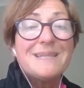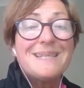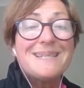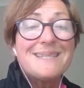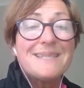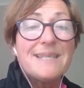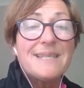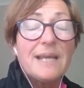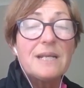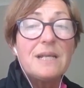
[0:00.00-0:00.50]

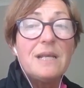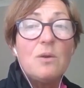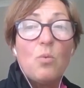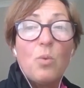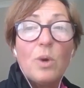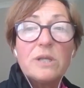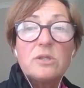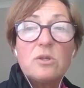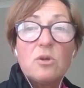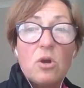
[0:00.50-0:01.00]
exactly
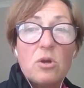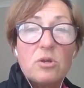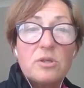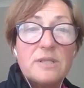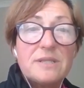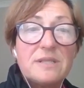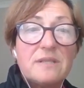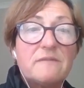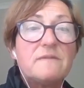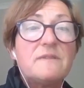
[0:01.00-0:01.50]
what
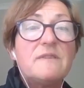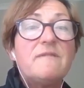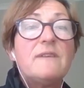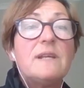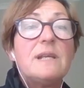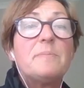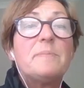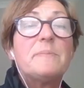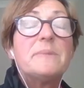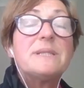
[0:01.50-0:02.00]
cognitive
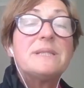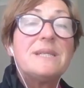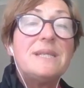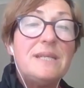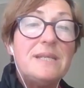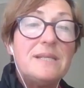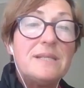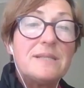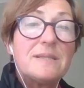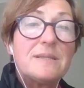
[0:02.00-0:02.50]
development
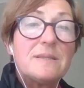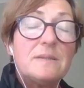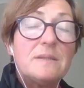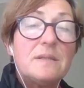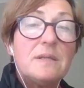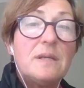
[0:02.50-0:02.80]
is.